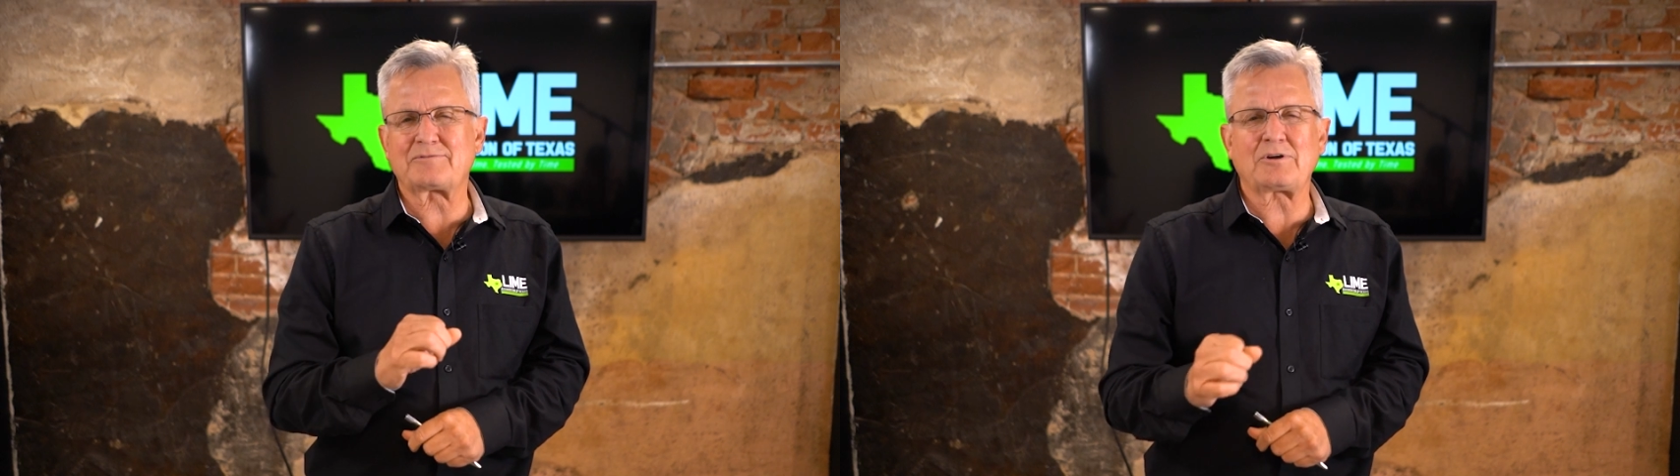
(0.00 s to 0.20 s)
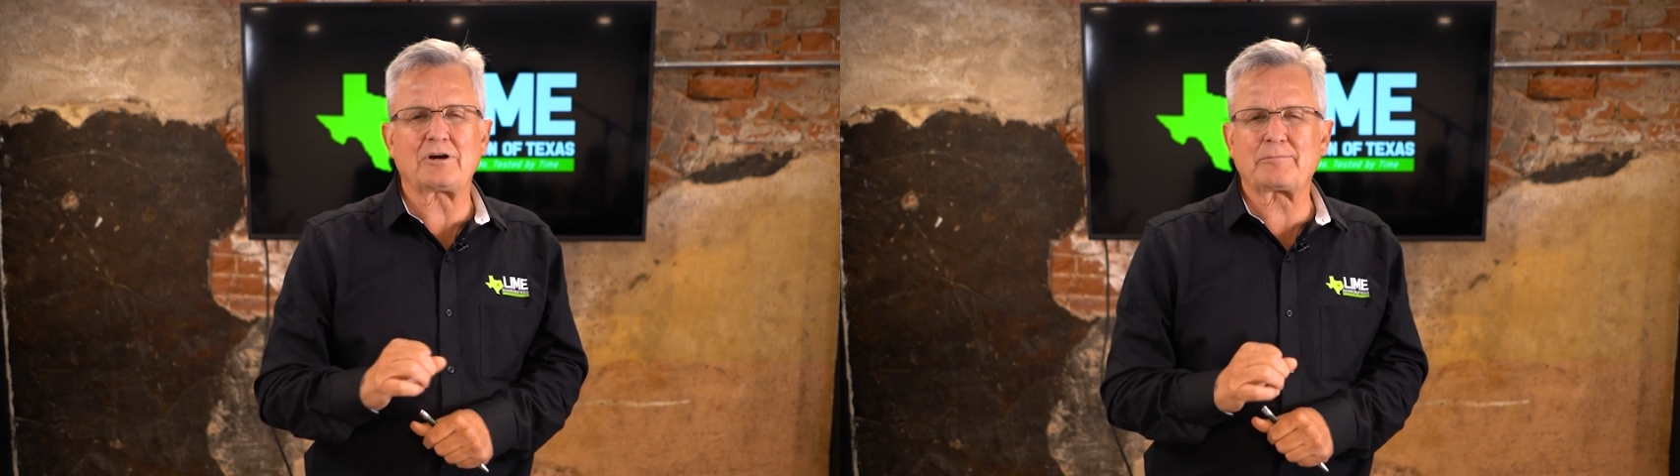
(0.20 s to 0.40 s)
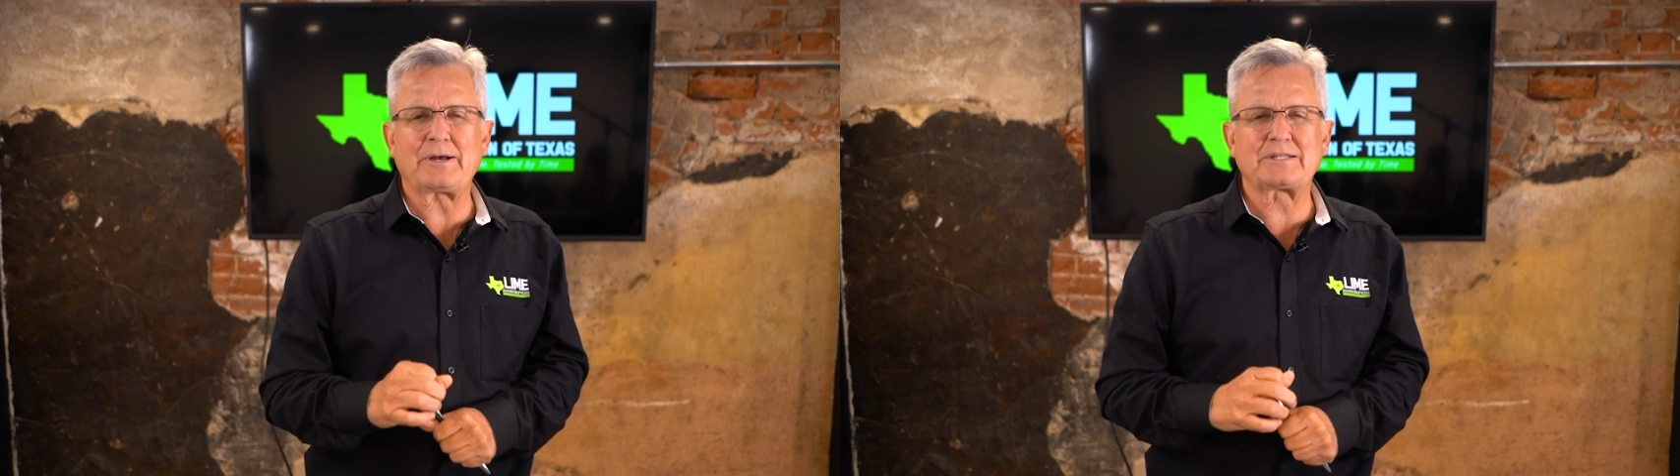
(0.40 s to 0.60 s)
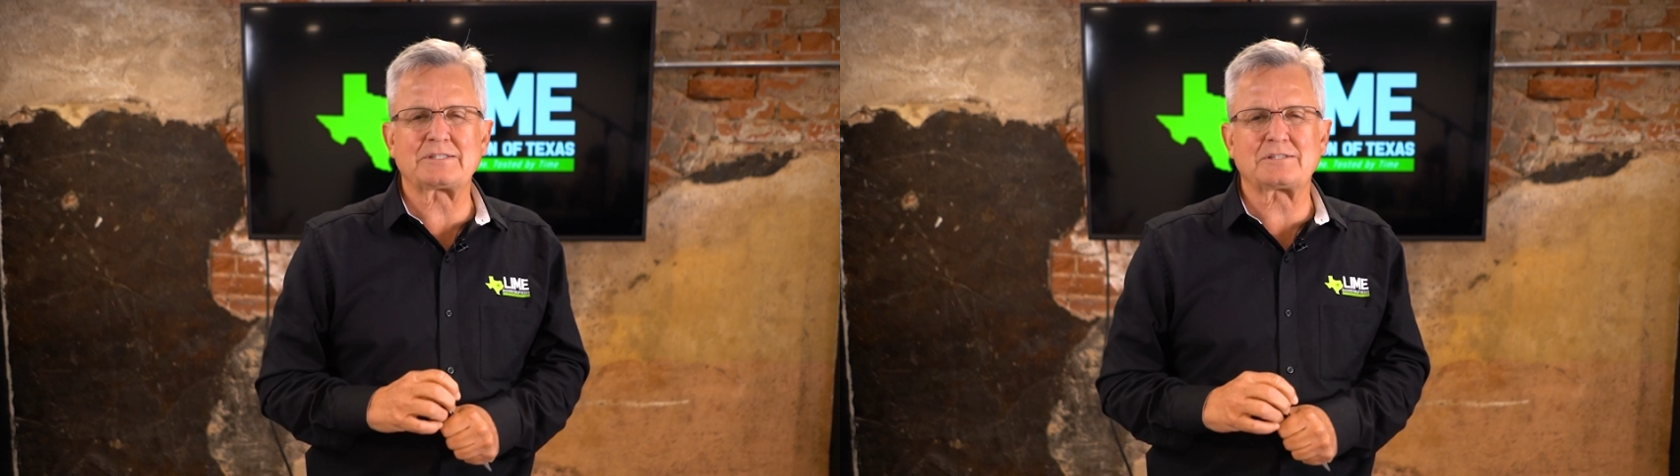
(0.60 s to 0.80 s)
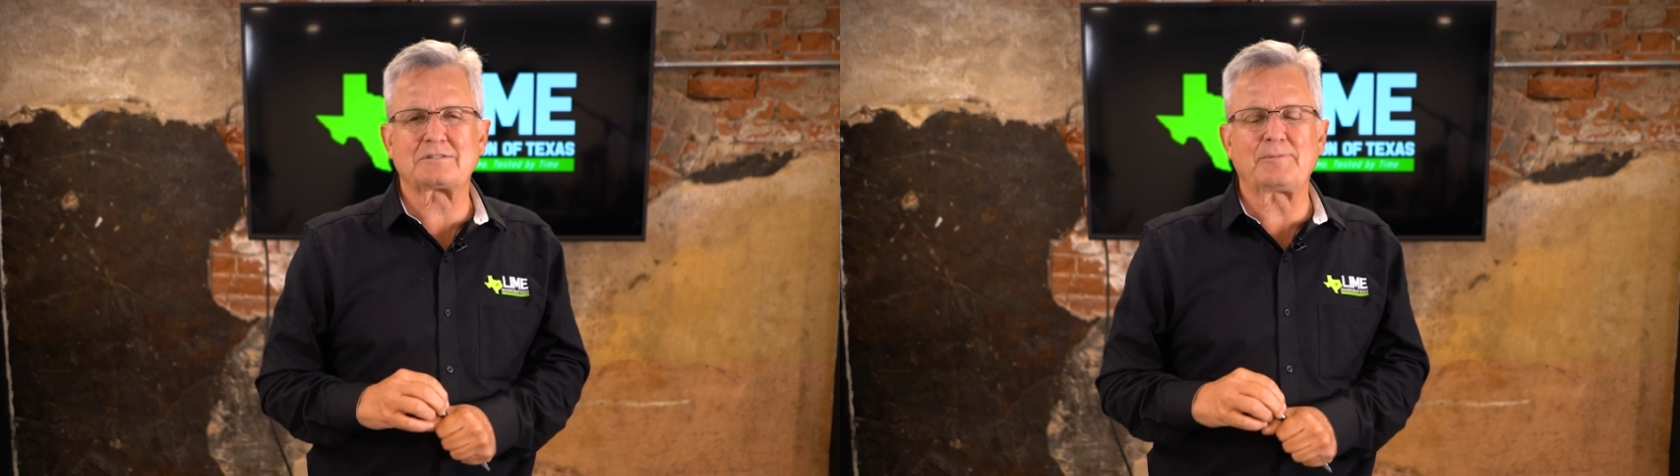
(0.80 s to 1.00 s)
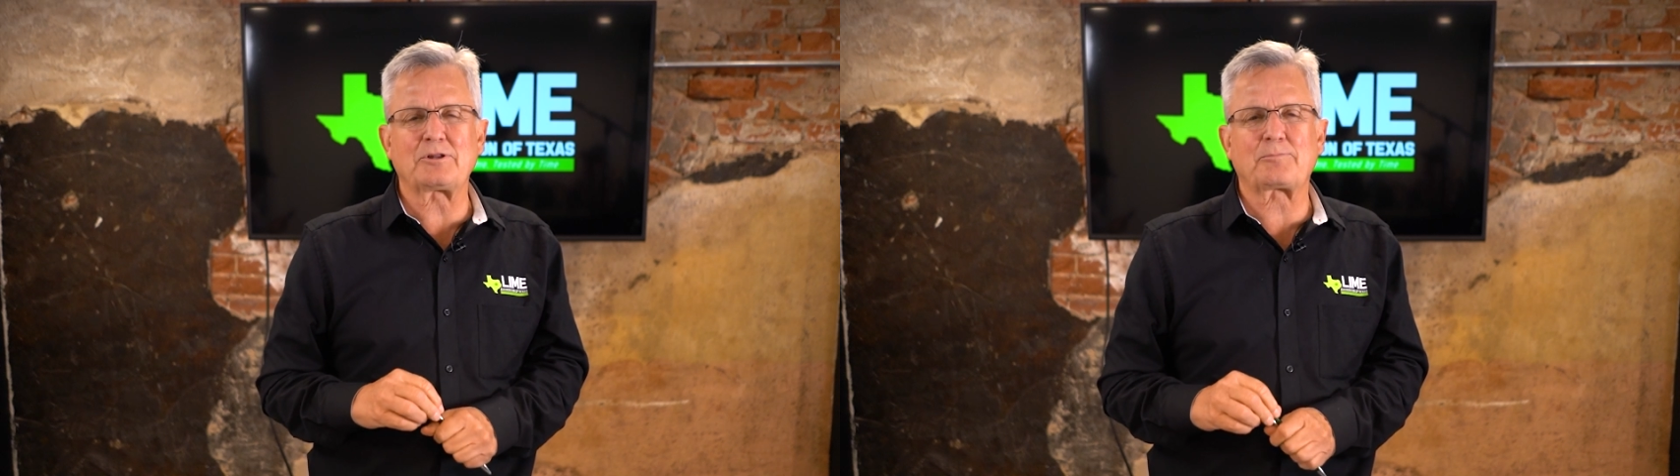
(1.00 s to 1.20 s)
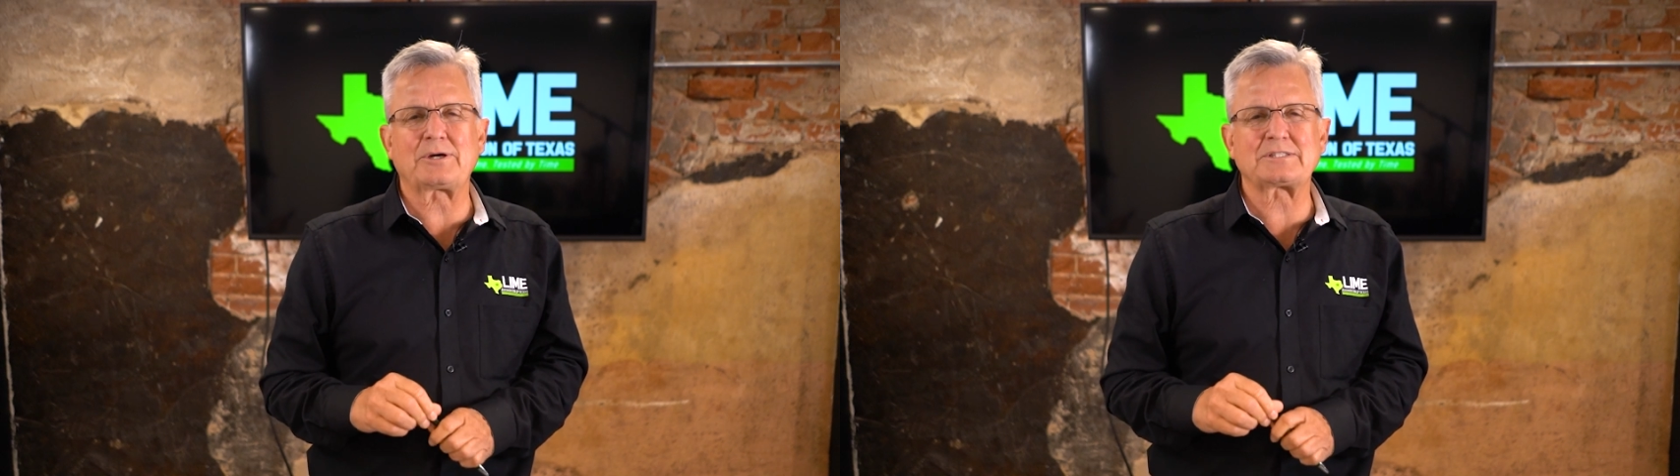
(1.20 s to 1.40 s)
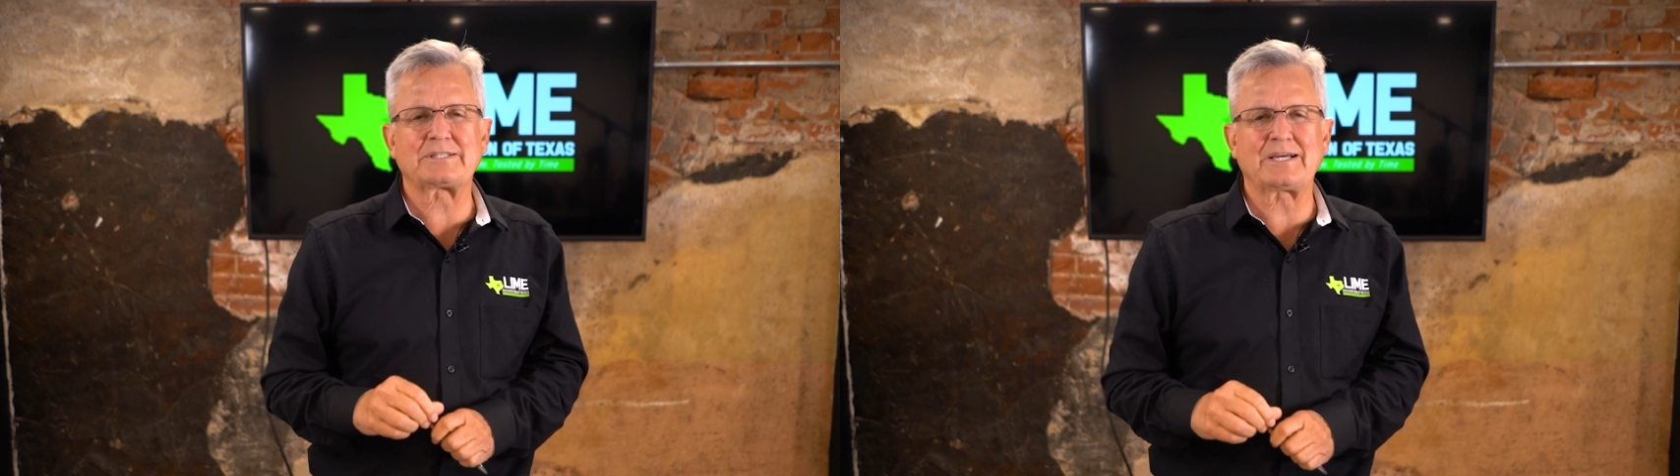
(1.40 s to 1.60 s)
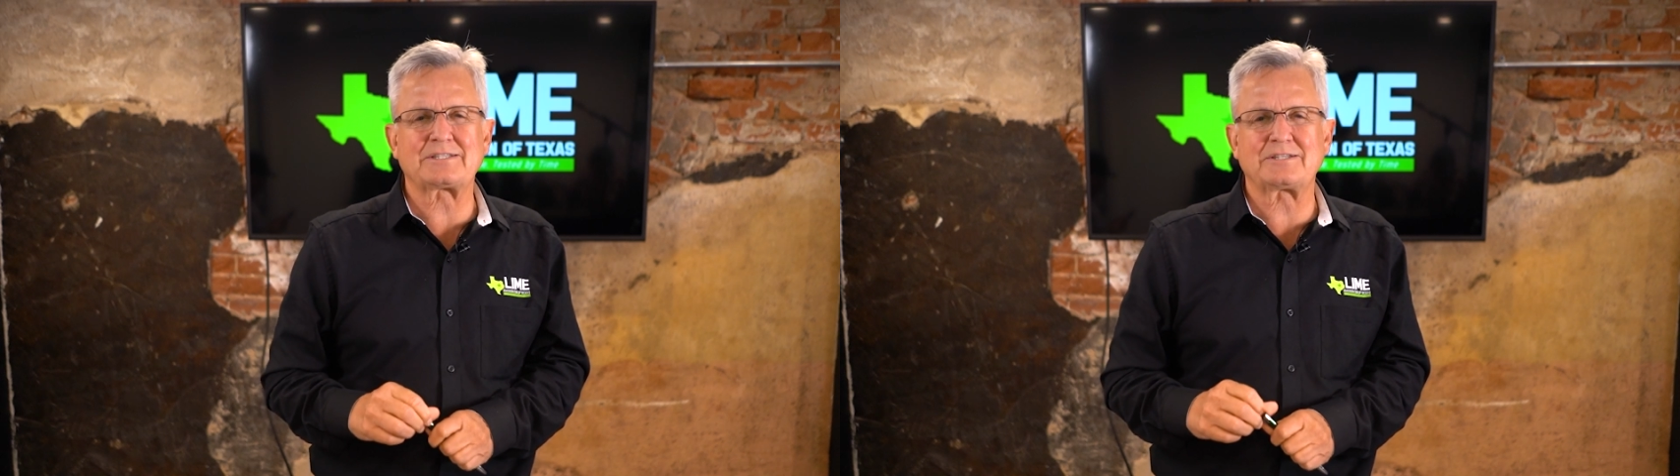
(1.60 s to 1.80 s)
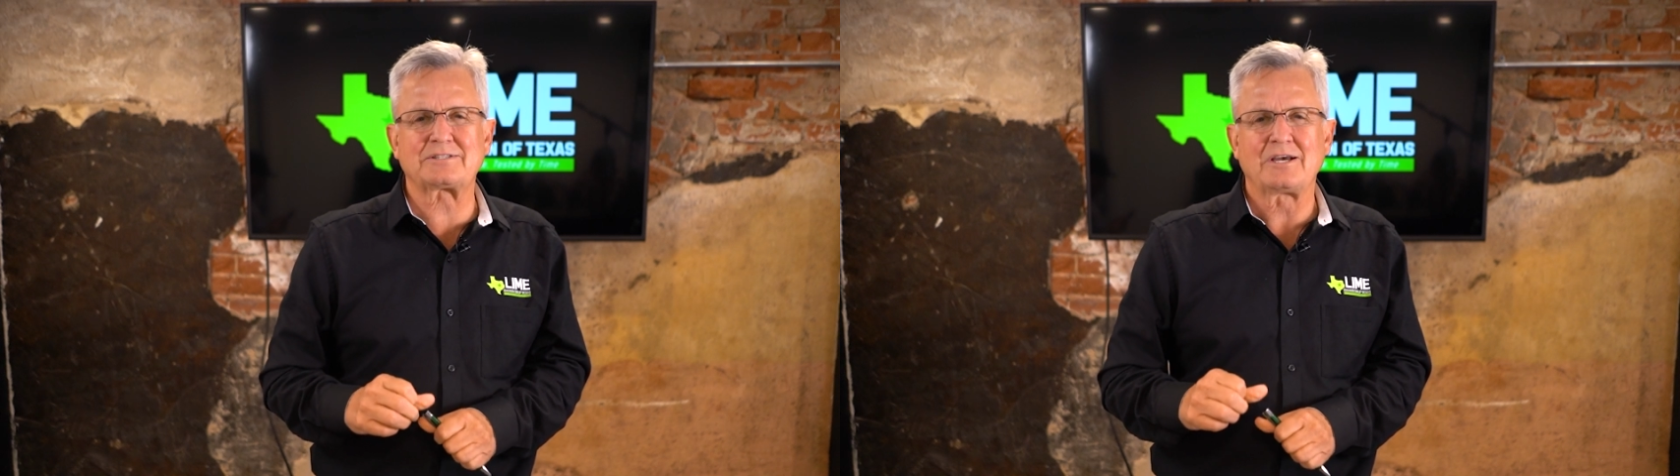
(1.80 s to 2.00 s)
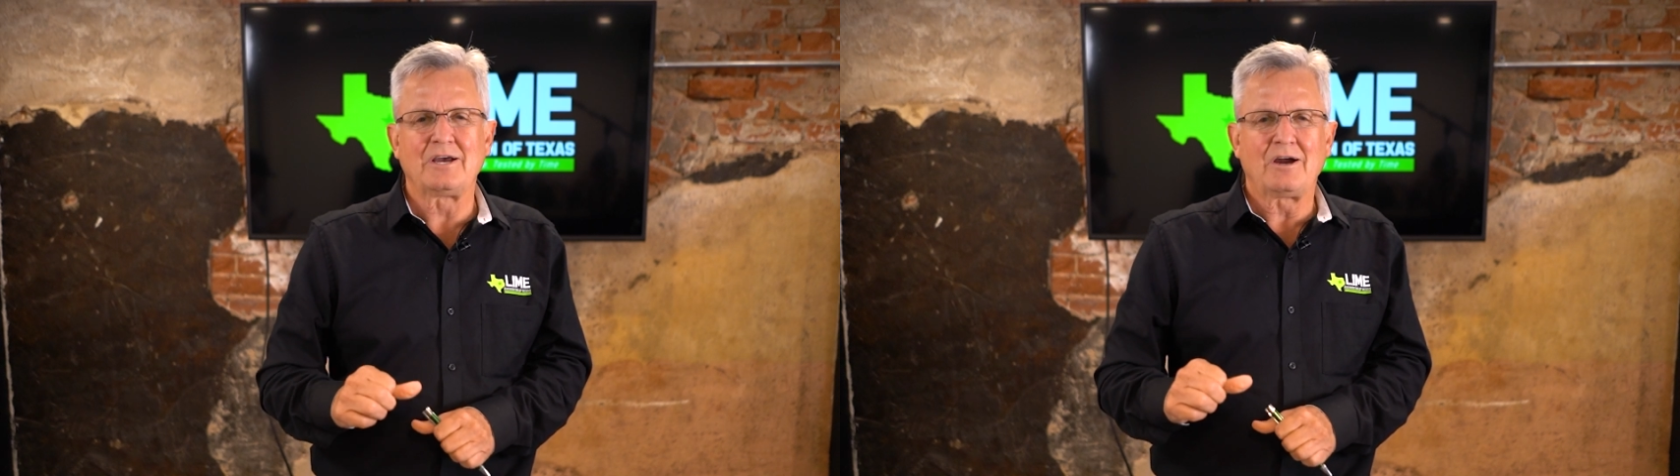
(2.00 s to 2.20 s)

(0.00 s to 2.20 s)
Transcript: and I've talked about this in some other presentations,